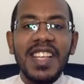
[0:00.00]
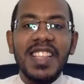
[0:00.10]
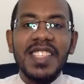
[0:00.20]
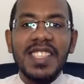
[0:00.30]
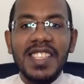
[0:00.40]

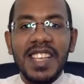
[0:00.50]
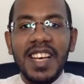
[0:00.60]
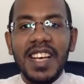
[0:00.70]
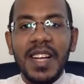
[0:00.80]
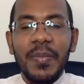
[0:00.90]
This is
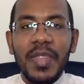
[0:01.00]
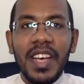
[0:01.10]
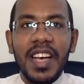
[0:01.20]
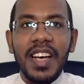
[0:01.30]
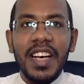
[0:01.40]

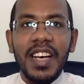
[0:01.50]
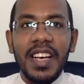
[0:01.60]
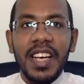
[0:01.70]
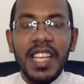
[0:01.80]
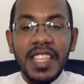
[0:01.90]

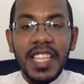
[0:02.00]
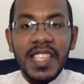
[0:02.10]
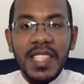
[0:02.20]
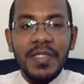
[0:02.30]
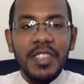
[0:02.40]
an
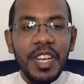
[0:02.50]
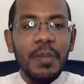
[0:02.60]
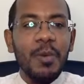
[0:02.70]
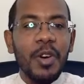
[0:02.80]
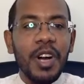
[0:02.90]
intensive
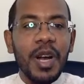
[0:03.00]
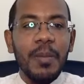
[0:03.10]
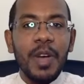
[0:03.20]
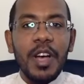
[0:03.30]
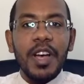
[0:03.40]
training program